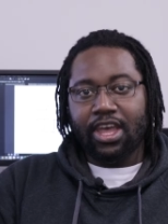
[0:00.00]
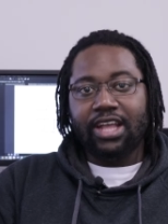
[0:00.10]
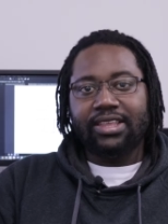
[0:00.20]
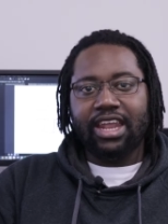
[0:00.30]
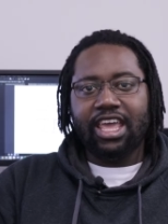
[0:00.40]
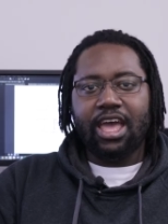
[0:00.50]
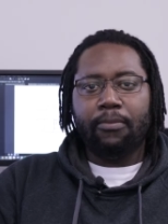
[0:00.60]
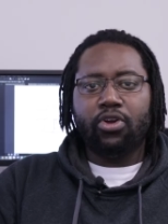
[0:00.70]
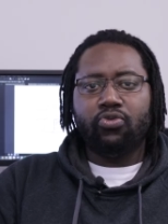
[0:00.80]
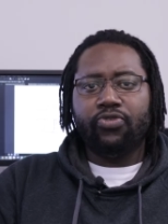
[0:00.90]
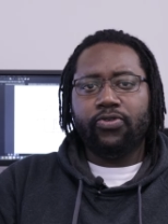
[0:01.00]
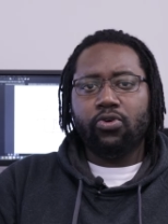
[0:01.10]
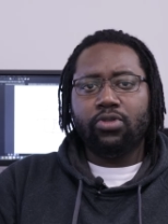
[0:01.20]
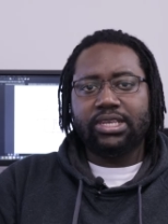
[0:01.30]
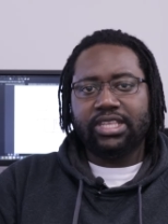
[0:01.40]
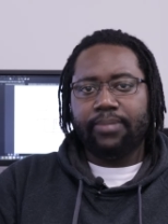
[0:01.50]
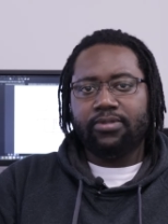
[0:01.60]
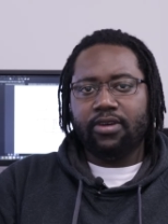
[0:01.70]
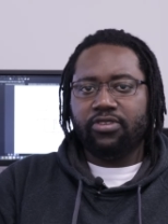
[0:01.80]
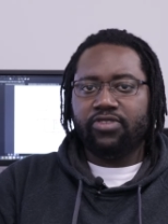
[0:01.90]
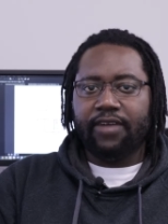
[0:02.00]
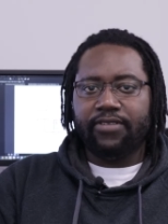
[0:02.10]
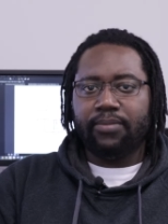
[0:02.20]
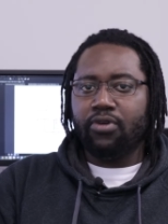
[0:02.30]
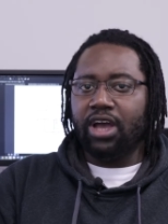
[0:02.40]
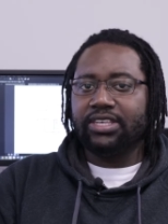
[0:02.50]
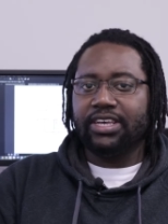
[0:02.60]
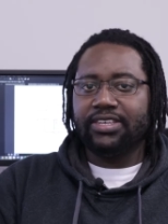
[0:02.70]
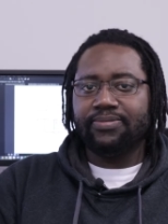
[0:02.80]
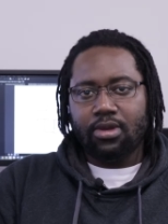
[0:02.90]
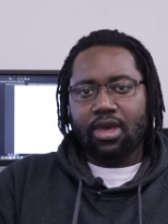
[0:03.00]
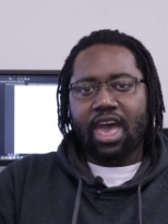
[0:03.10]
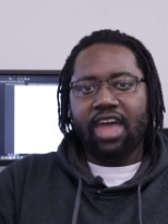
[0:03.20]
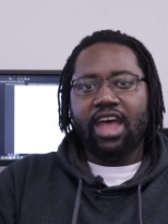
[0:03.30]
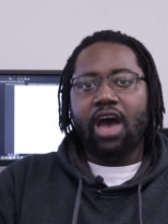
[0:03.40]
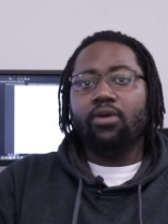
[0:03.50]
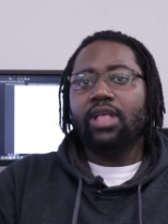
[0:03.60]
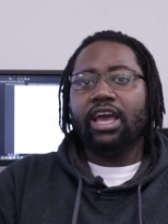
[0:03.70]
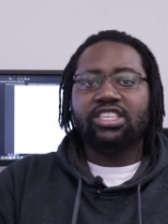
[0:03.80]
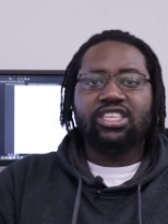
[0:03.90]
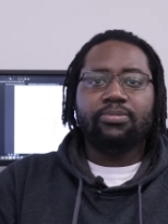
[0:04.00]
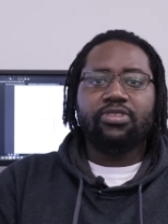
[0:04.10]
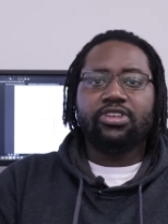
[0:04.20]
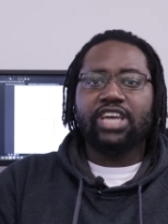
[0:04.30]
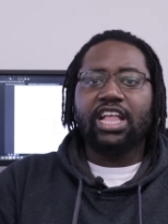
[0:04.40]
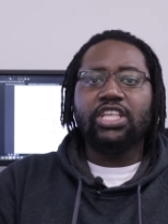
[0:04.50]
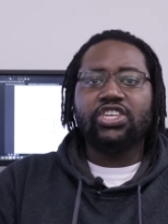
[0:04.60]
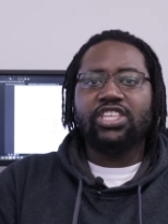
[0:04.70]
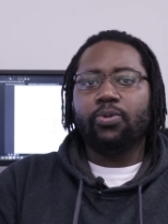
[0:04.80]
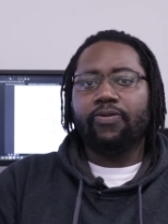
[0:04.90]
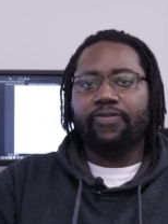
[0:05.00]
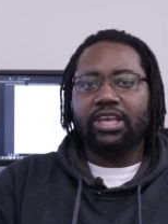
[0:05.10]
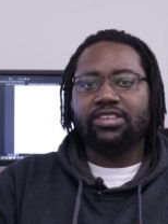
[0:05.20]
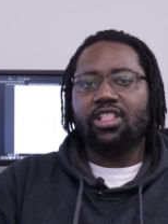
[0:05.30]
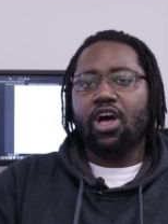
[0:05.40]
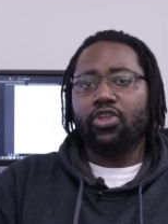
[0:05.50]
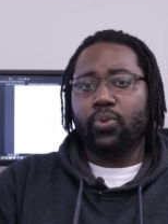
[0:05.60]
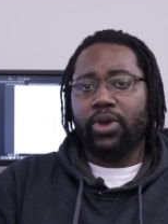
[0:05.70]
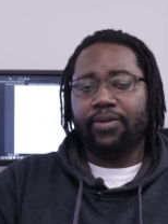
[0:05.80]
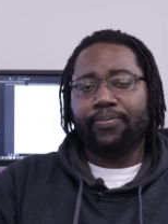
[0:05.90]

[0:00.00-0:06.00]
Today, I'm going to review the steps of the drafting process and outline some of the challenges that we face along the way.